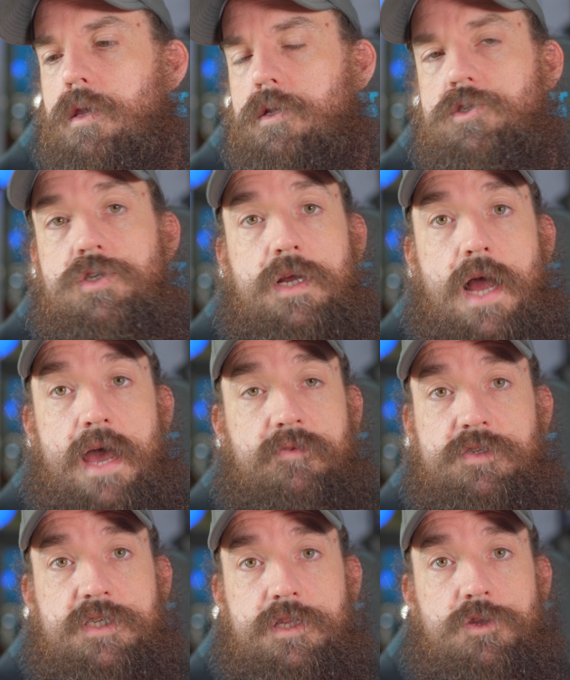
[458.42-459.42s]
Let's check. I
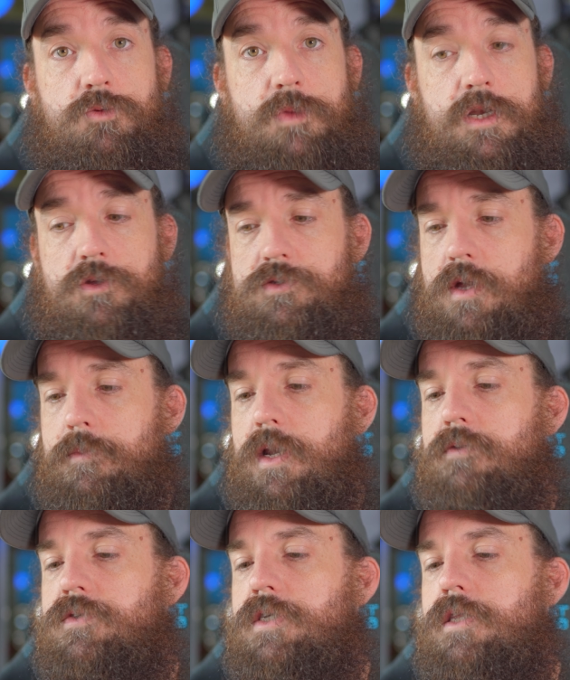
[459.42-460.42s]
haven't seen the new menu. I
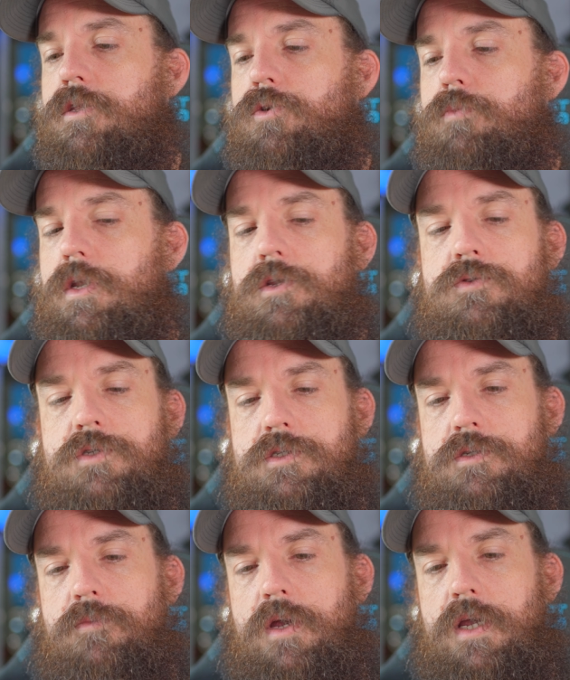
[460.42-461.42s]
mean, I've seen the new menu
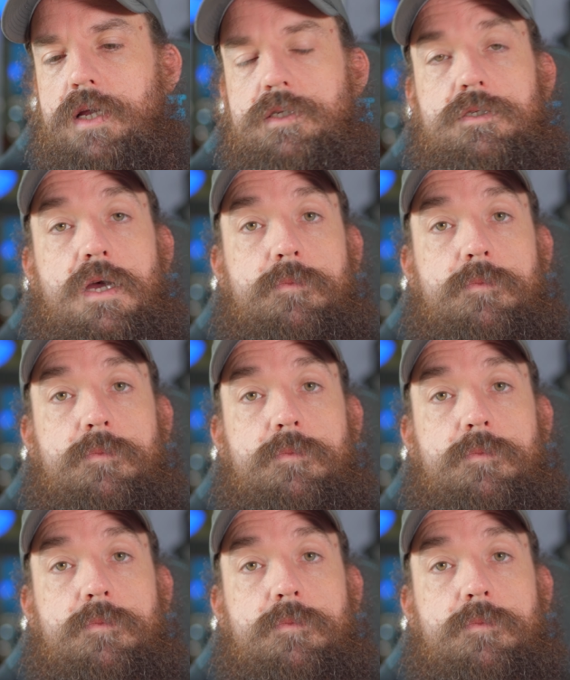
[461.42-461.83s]
system, I guess.